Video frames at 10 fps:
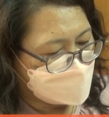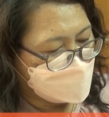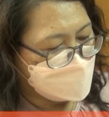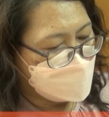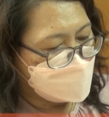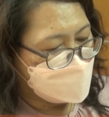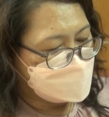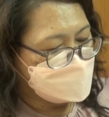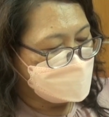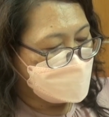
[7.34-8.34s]
we
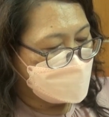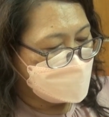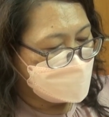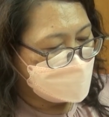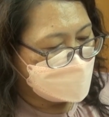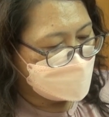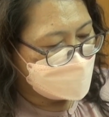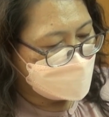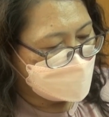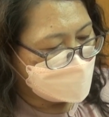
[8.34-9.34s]
are today
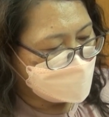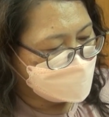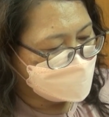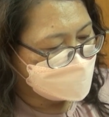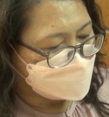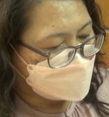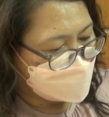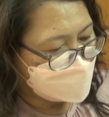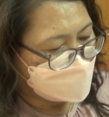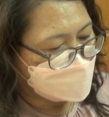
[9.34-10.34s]

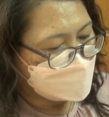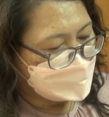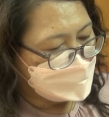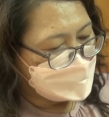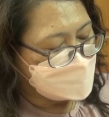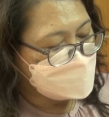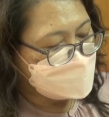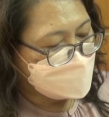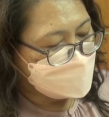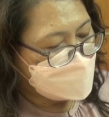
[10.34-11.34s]
here to
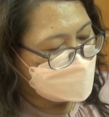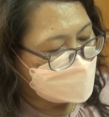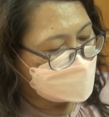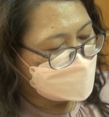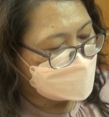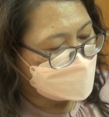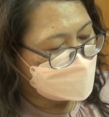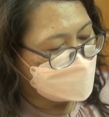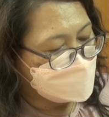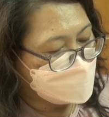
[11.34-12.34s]
submit the
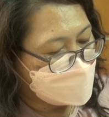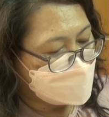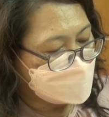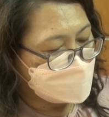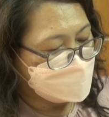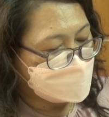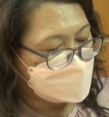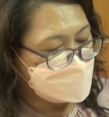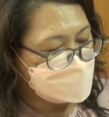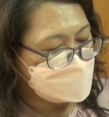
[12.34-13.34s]
complaint and
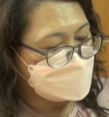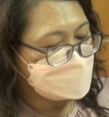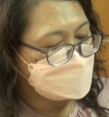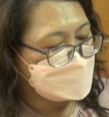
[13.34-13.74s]
petition.